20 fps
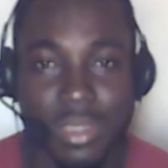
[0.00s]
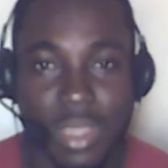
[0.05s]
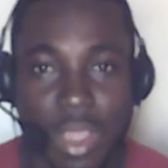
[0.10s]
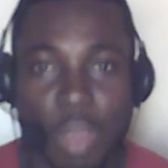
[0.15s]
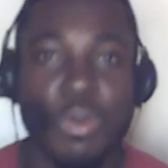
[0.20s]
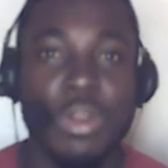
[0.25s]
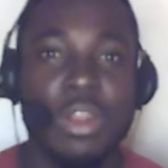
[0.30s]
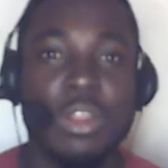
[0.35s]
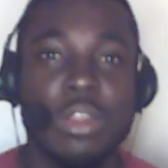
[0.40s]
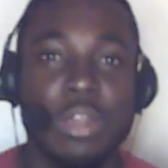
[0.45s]

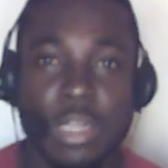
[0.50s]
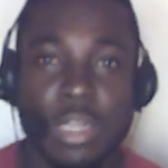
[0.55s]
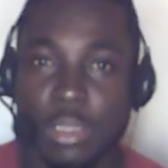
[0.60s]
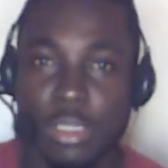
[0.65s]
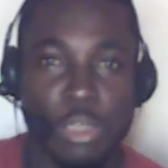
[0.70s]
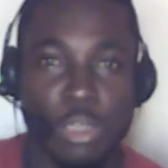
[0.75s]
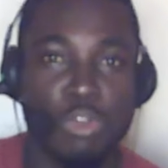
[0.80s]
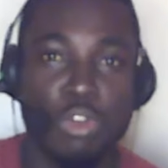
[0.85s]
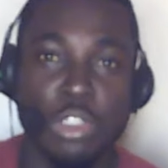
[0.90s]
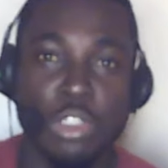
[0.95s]

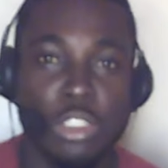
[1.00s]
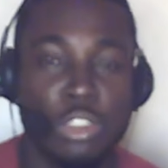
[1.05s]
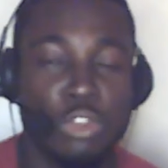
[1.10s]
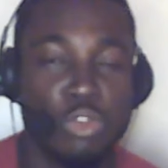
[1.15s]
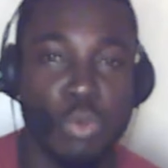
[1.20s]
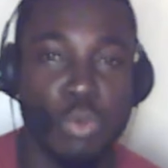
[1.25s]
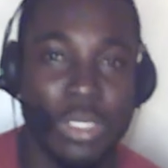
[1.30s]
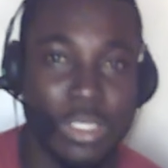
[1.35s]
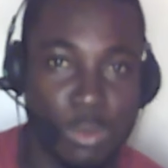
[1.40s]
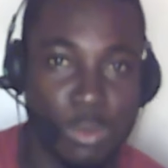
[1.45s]
only
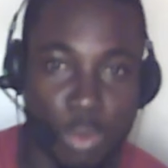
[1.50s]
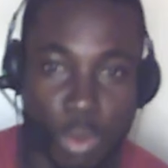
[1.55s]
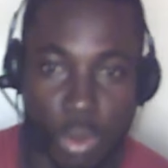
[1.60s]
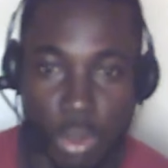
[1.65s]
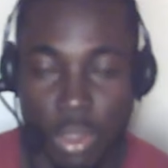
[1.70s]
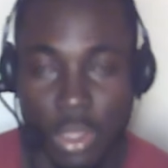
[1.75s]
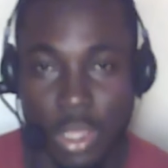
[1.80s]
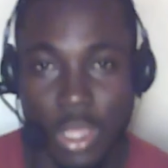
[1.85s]
constituency for